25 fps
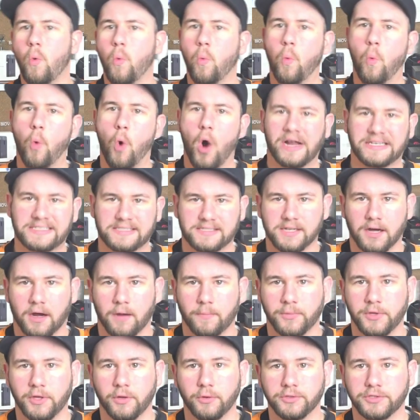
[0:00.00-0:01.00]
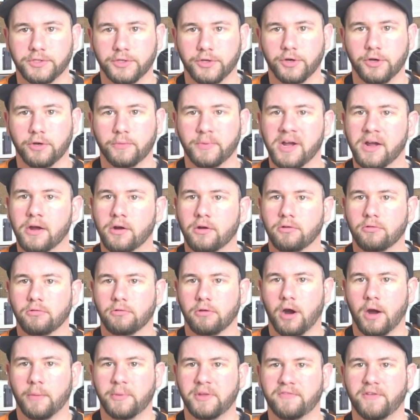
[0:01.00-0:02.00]
What's up, YouTube?
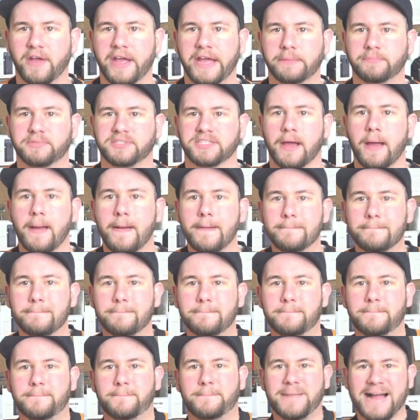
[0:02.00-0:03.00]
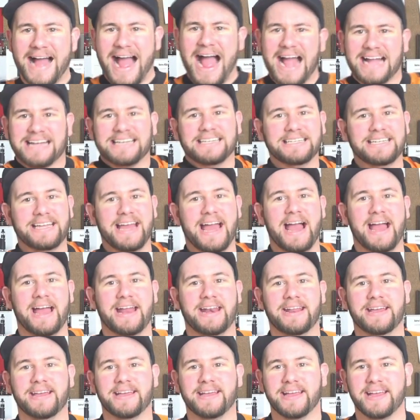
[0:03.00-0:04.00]
Robbie Vapes back
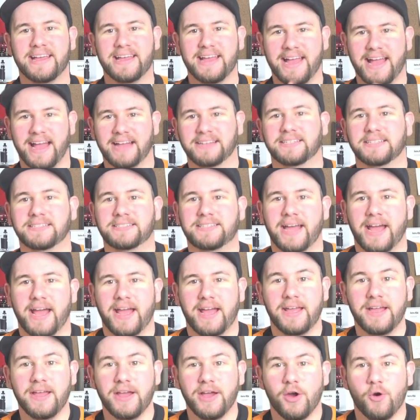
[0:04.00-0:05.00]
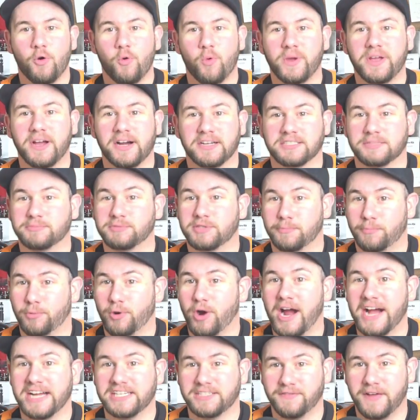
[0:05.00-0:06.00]
again, and today we got some
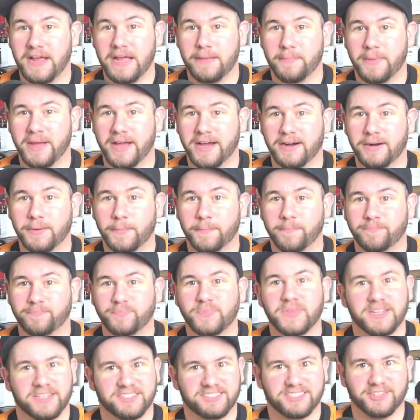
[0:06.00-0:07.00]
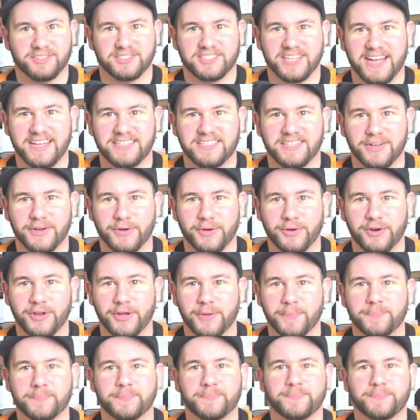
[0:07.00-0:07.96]
surprise vape mail, so stay tuned.